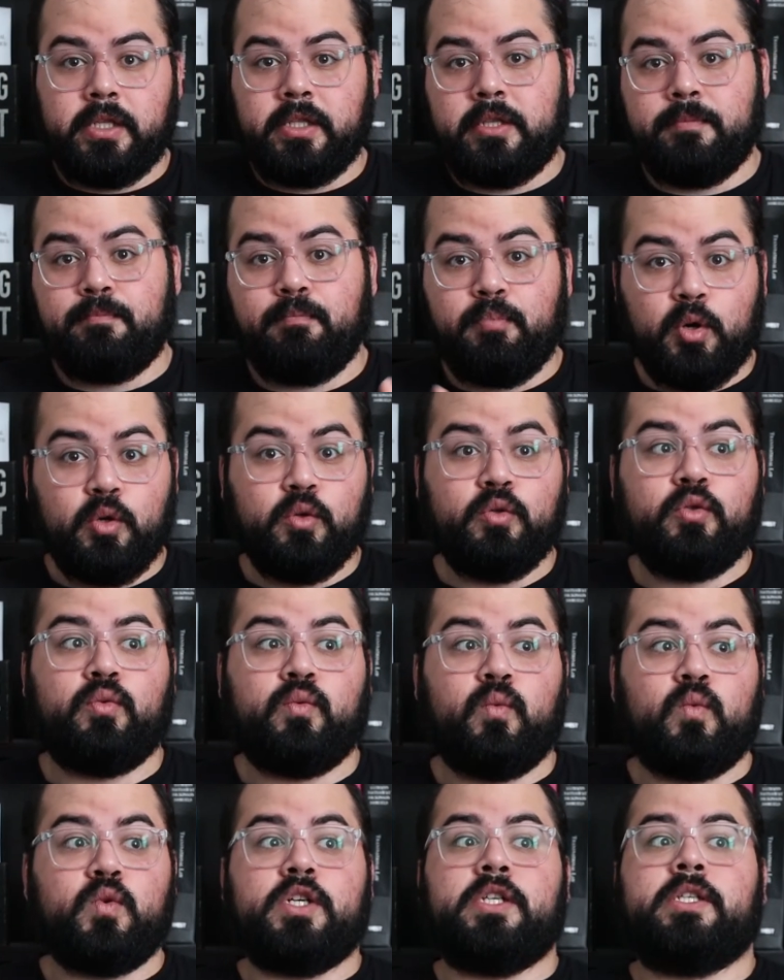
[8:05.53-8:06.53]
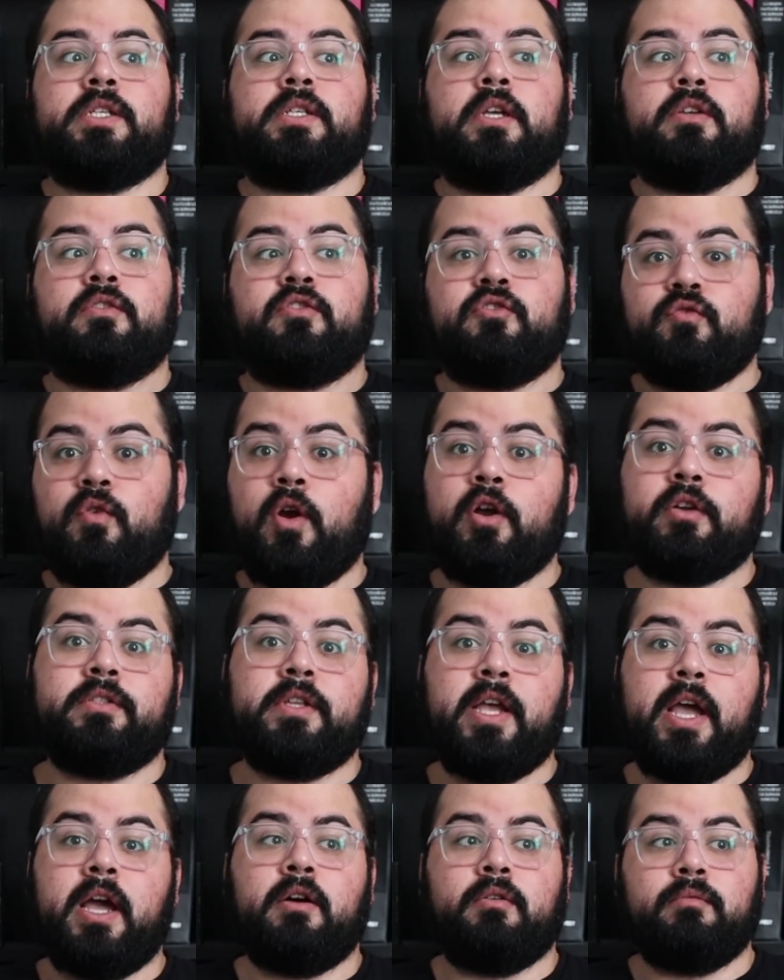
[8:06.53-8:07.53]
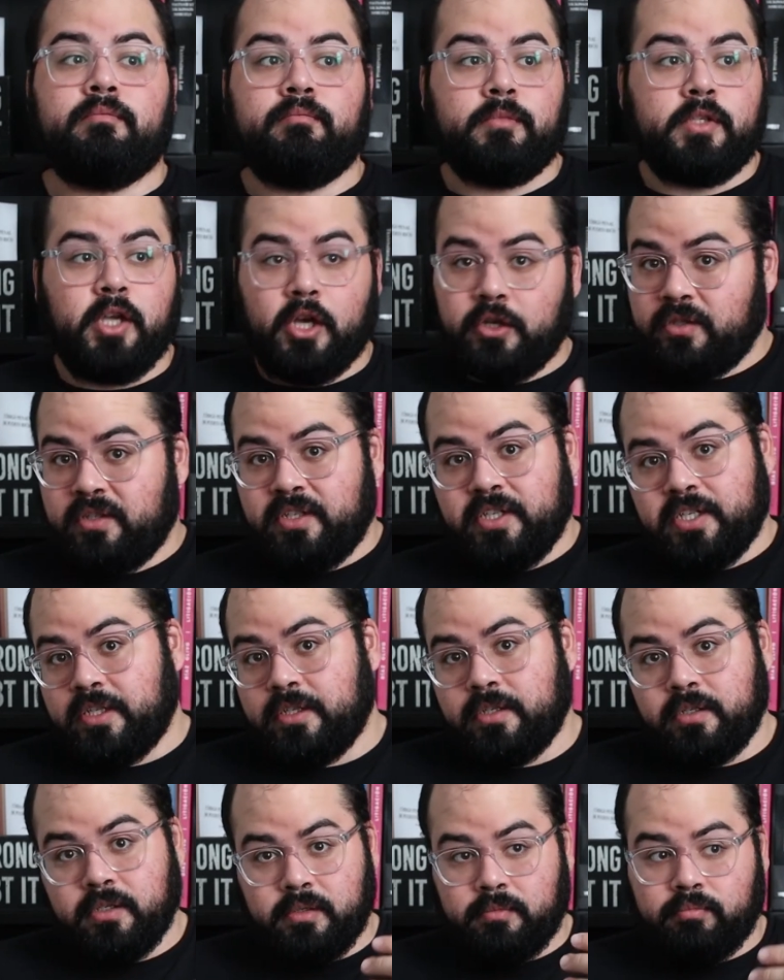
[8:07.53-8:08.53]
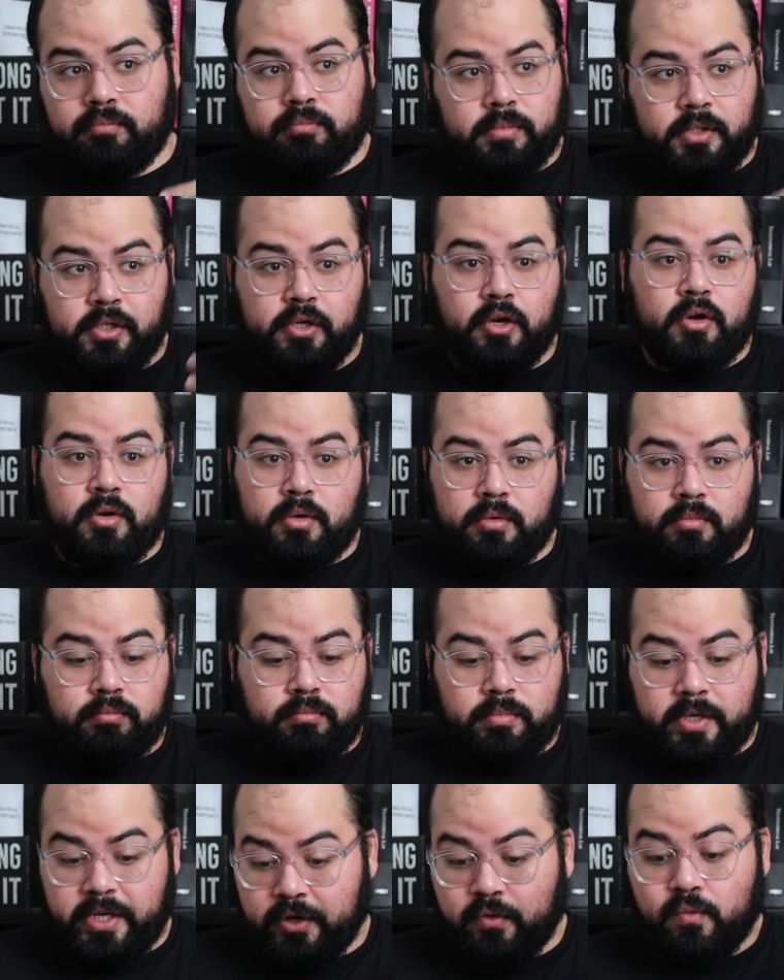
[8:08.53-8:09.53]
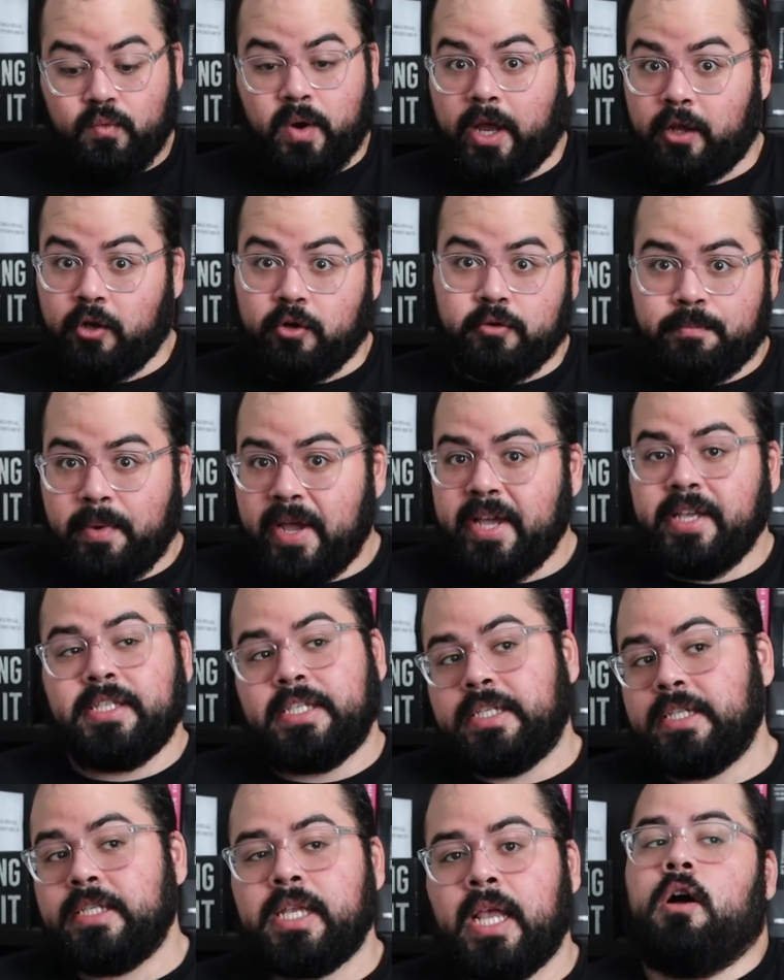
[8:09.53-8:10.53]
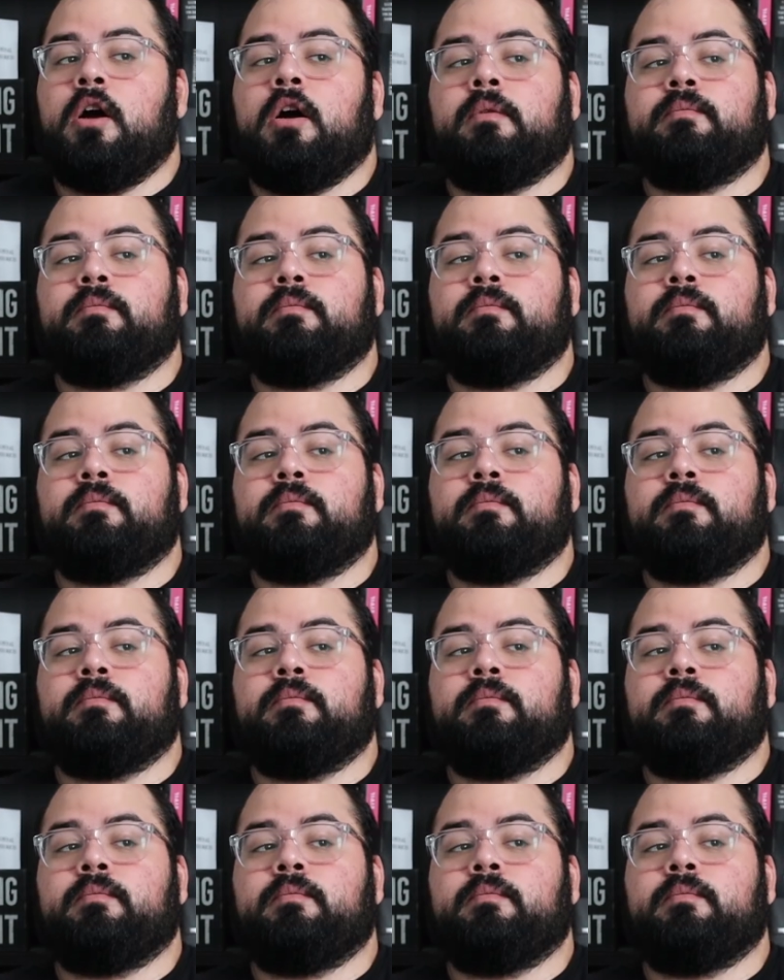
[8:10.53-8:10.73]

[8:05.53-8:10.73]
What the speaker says: the post was struck down does this, in a regular basis,